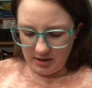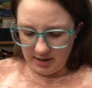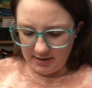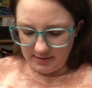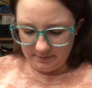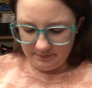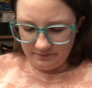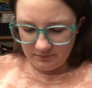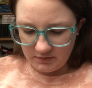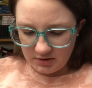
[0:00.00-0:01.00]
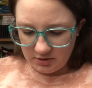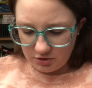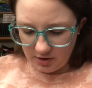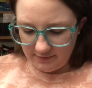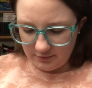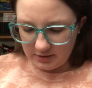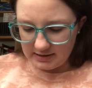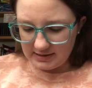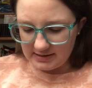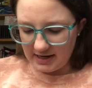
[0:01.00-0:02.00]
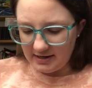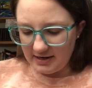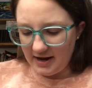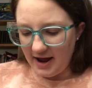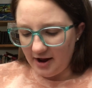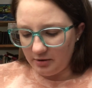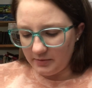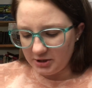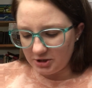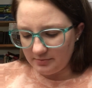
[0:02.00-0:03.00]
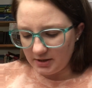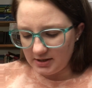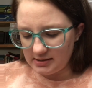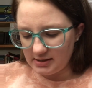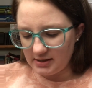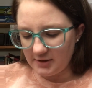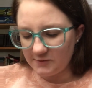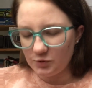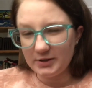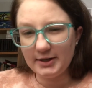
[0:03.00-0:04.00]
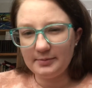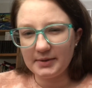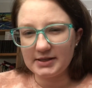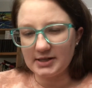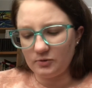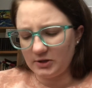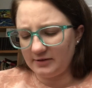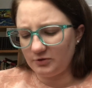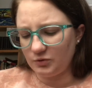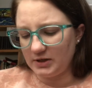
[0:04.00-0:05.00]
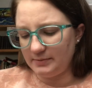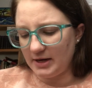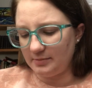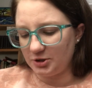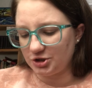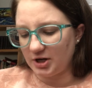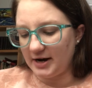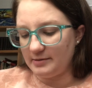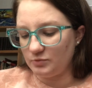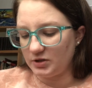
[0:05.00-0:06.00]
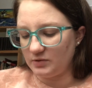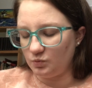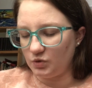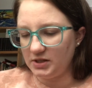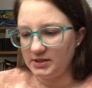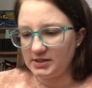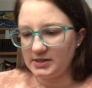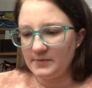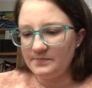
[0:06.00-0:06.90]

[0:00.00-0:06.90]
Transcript: So I haven't really decided how much I'm going to send everyone yet, because I want everyone to be able to try it more than once,